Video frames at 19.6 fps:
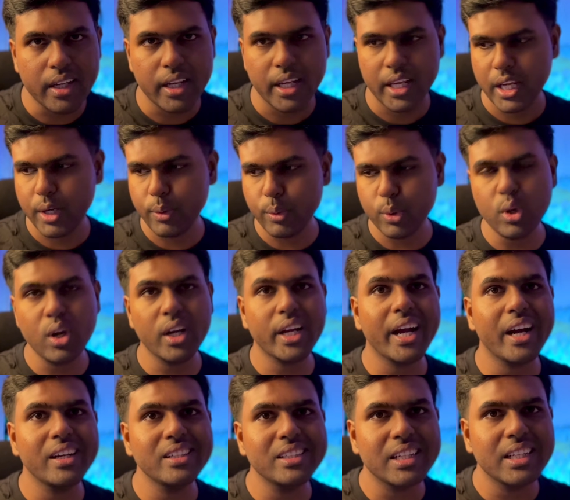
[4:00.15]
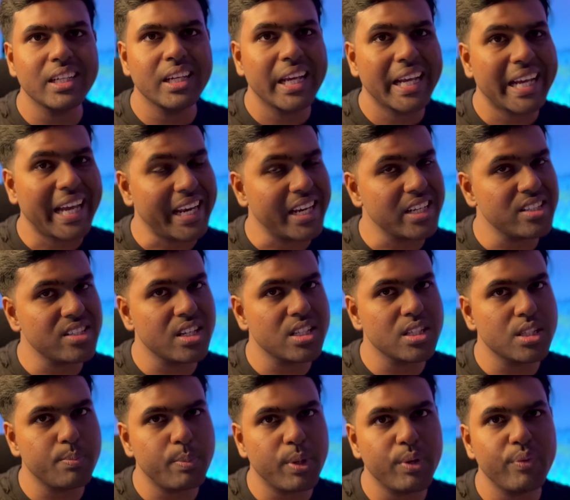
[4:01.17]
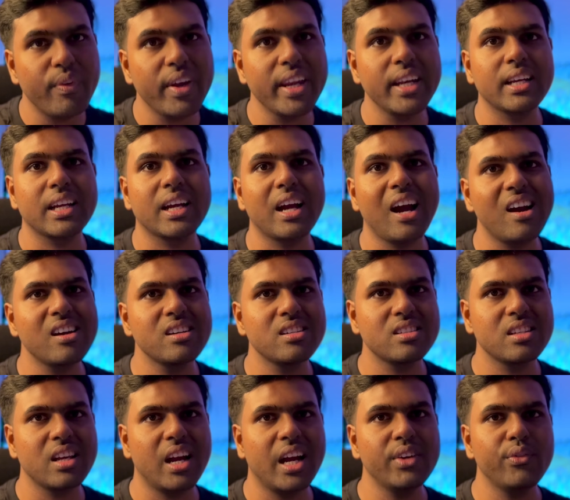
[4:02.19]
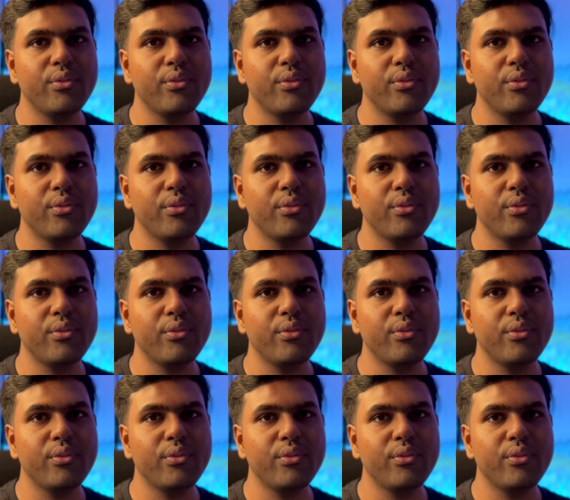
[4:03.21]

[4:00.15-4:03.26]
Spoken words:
He would look at connections between cards and